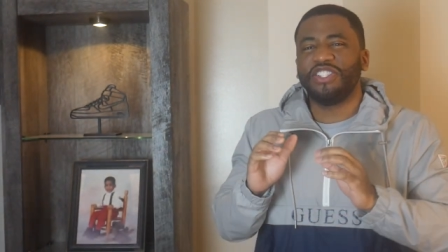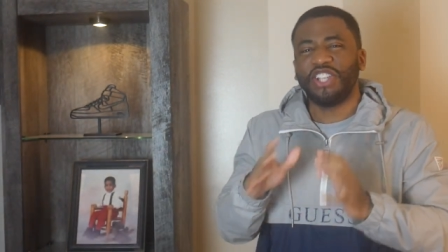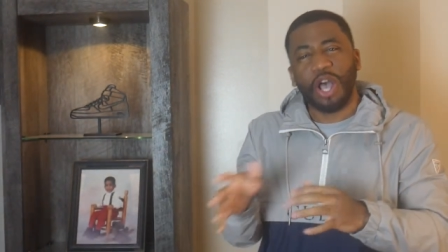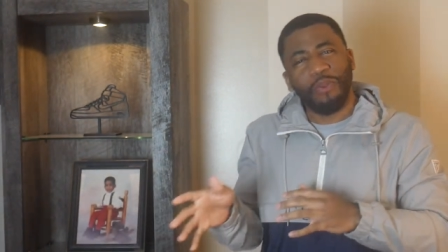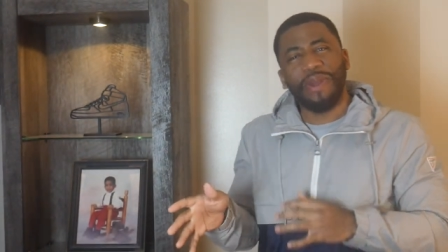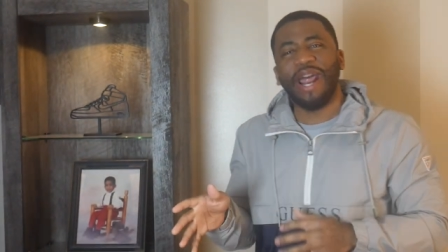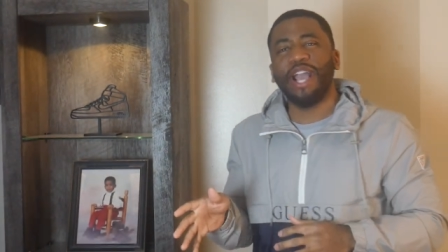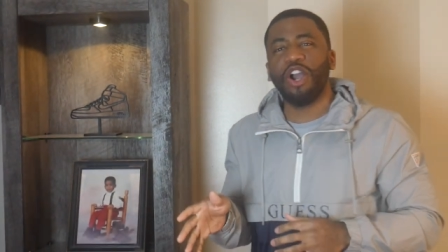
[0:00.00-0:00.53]
So
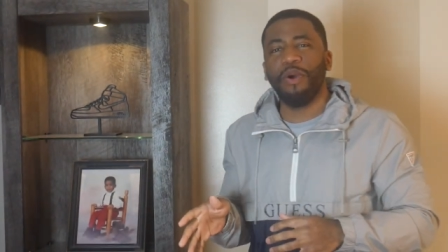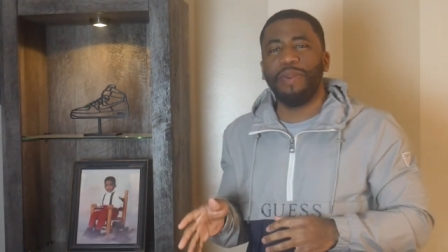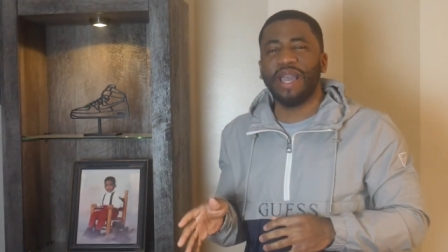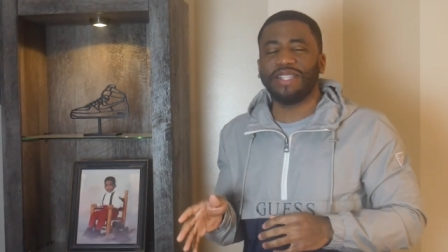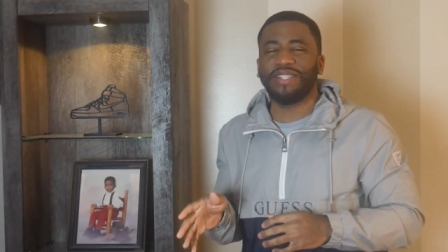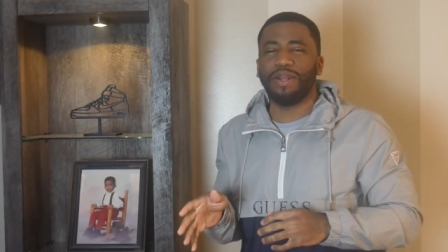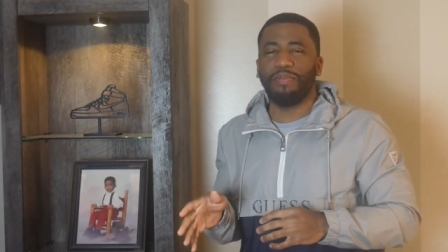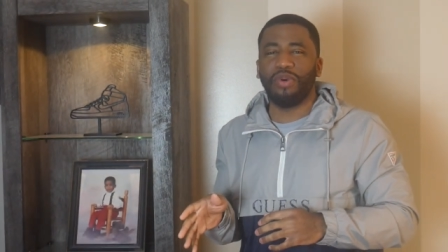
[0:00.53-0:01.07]
when I go
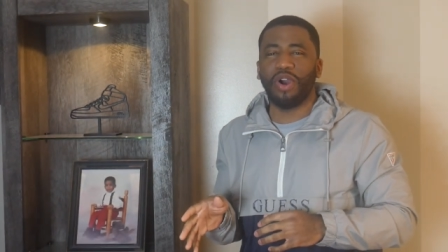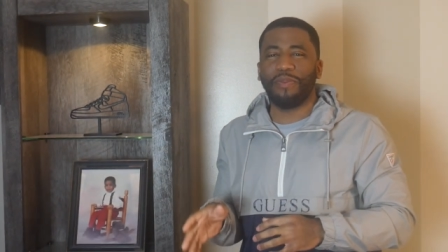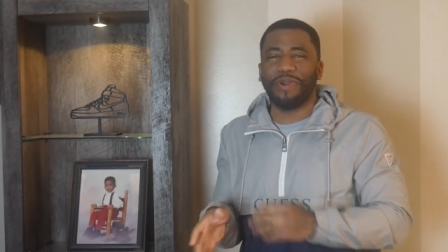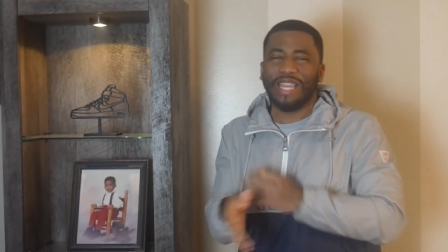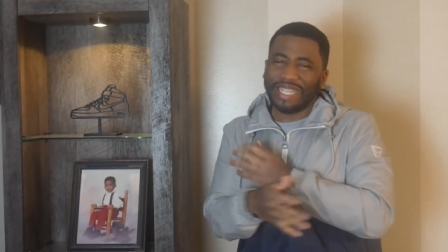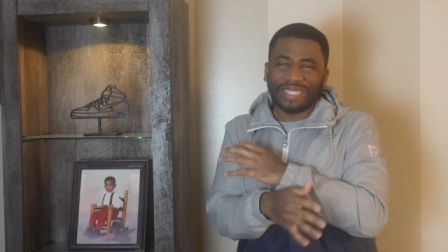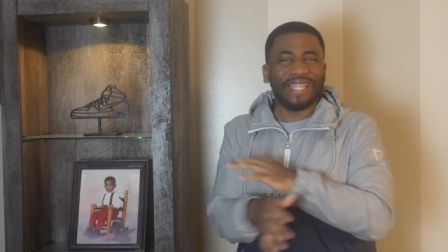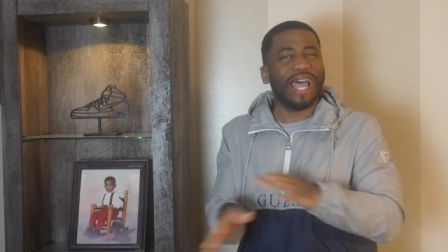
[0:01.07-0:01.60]
back to the
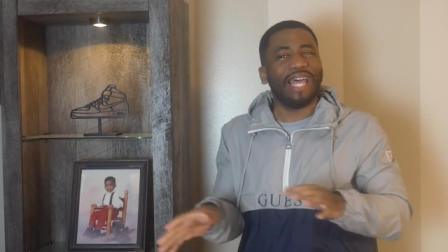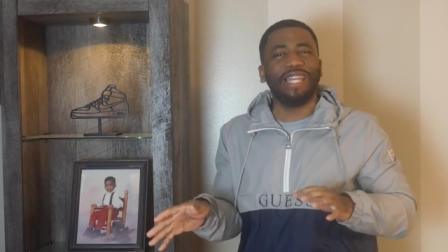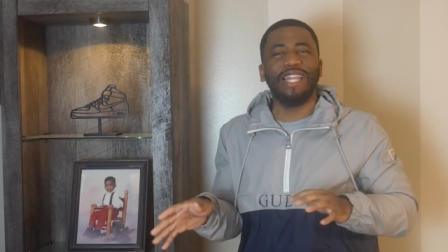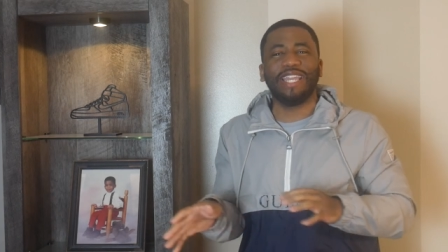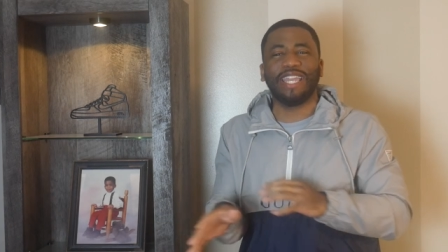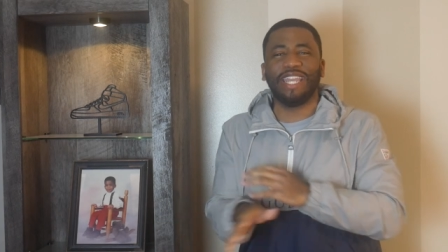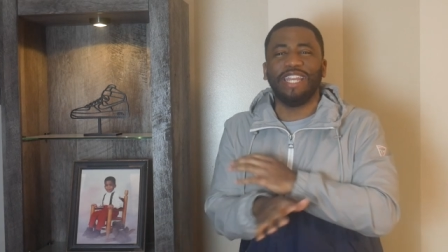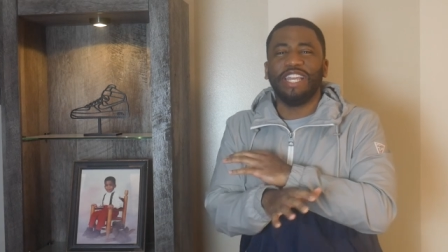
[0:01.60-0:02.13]
barber, it's not
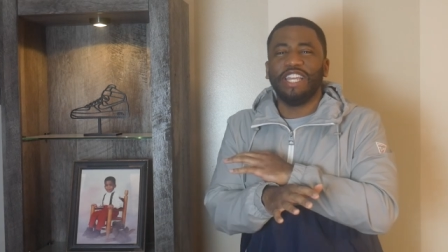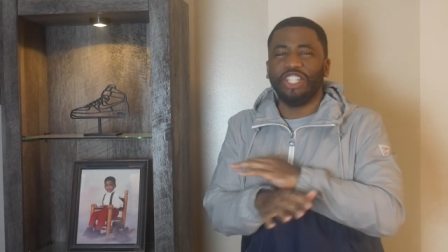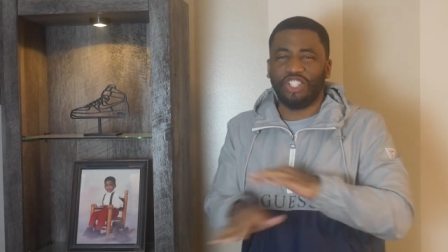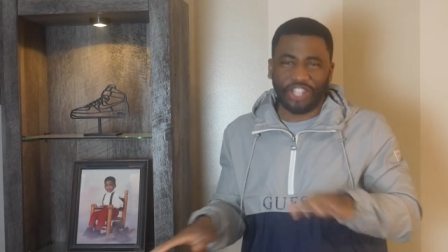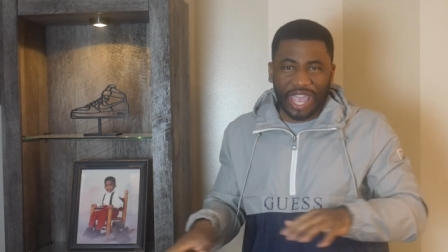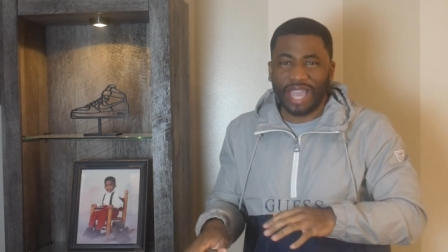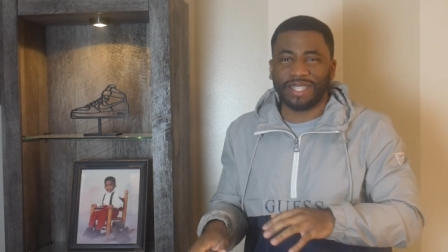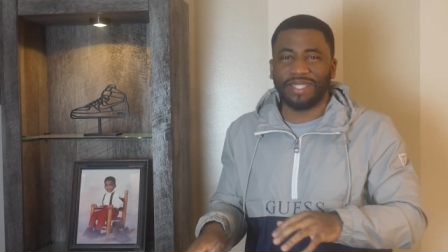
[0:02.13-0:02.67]
looking
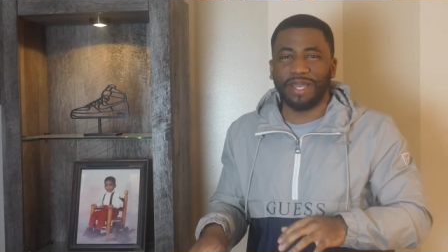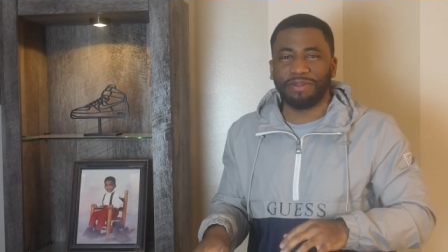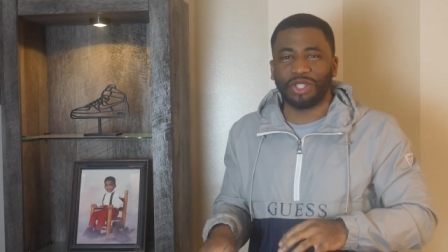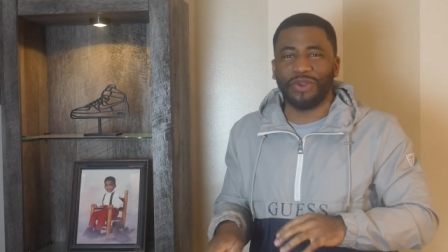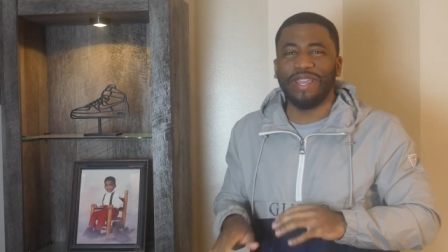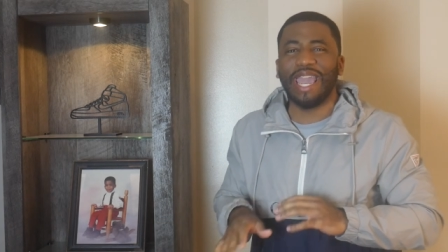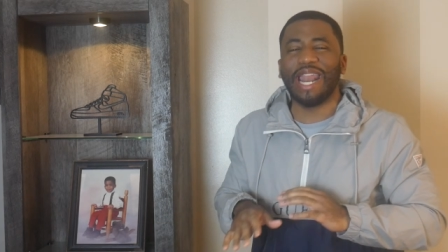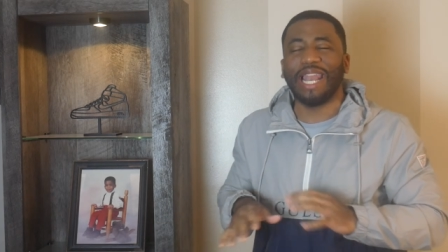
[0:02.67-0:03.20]
jacked up,
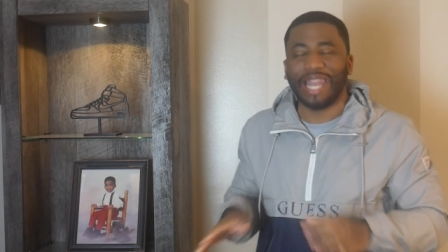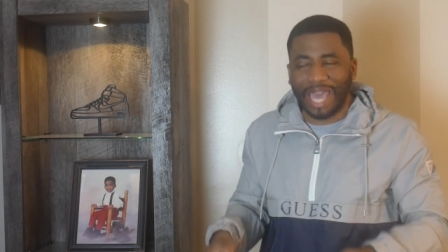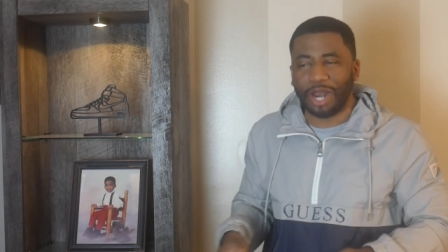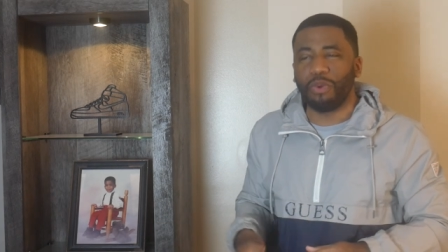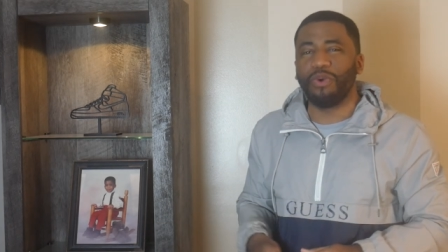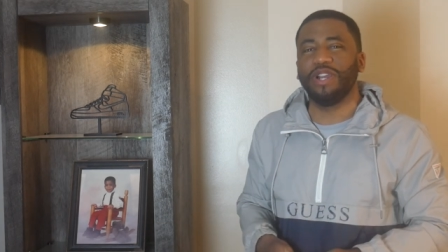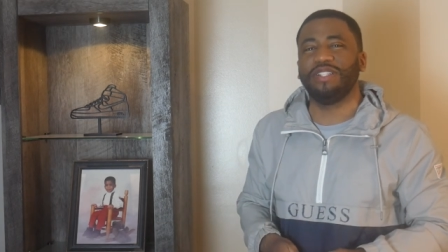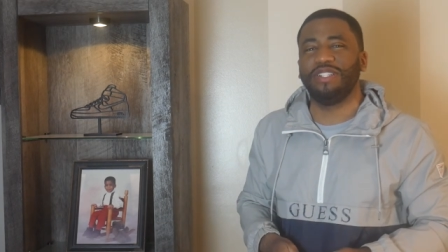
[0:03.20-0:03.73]
so he got a lot
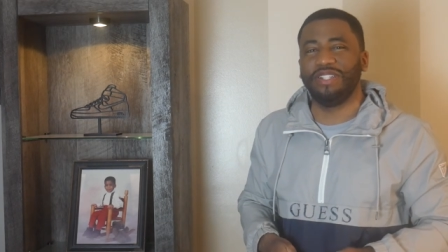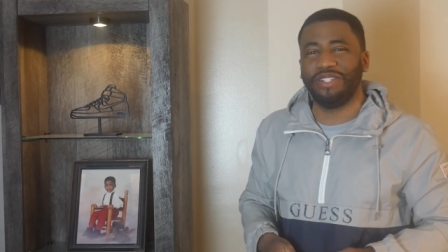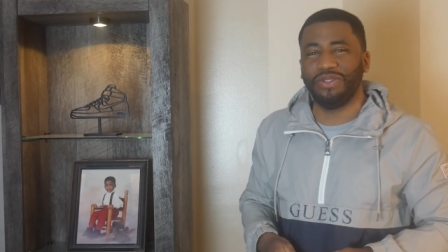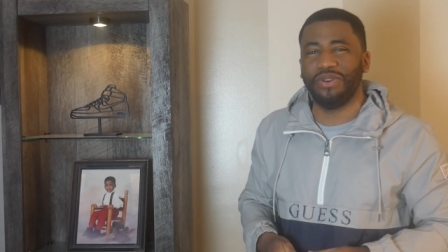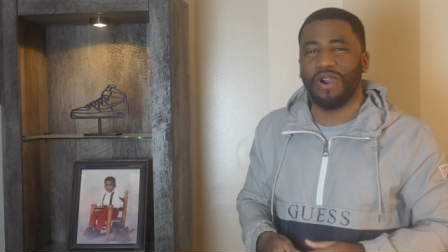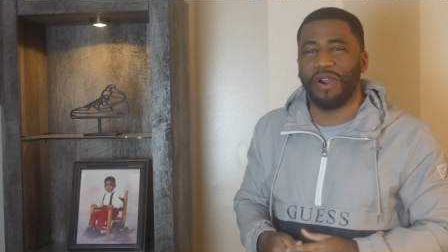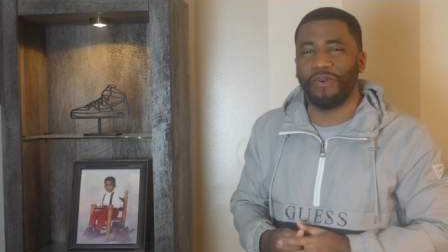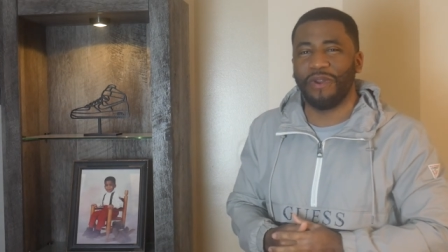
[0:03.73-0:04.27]
of work to
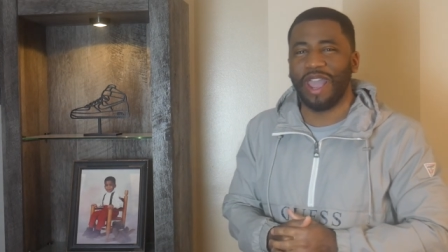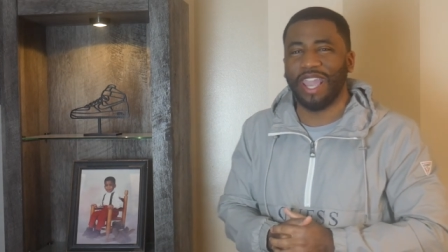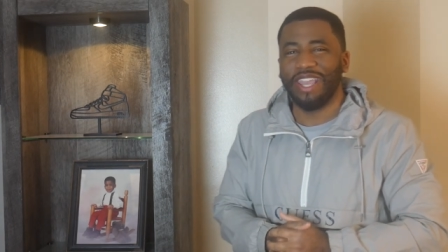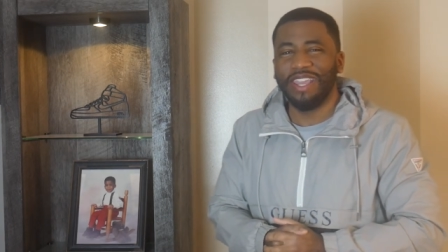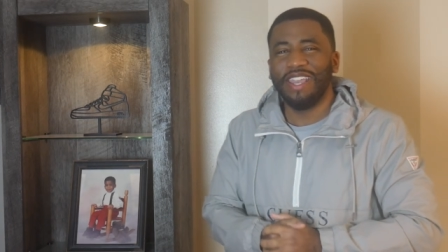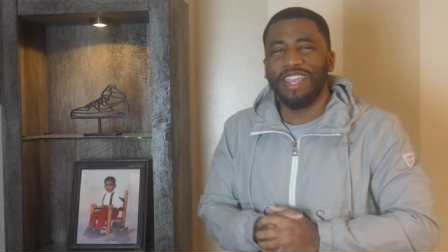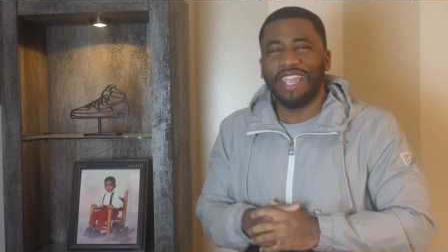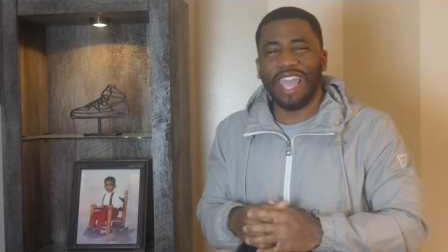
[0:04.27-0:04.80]
do, all right?